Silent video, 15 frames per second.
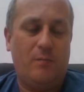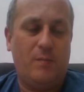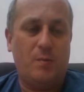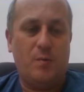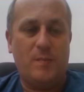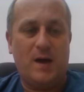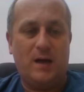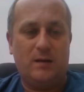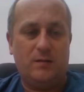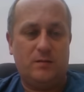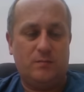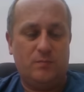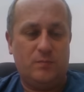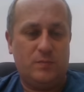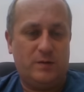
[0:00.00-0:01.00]
I remember Matt
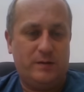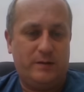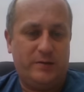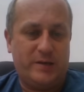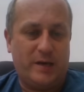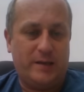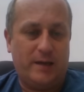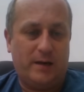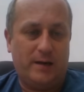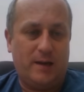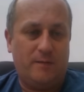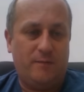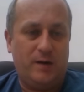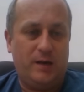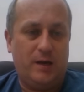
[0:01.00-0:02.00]
said that on
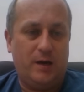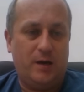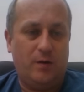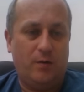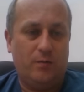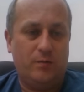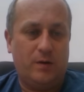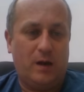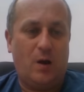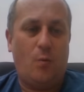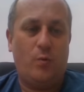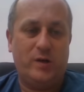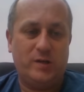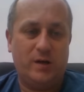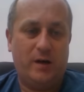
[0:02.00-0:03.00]
that video, and I
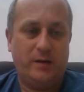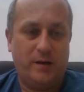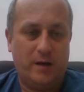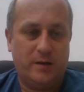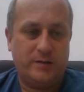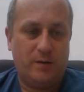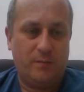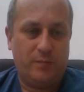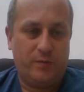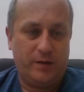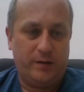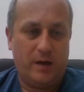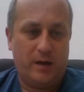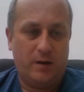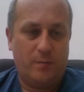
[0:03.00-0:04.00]
wish I'd done
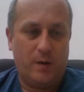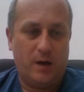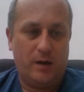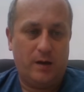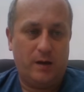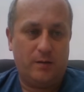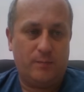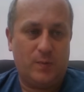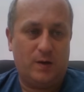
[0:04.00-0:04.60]
something then about it."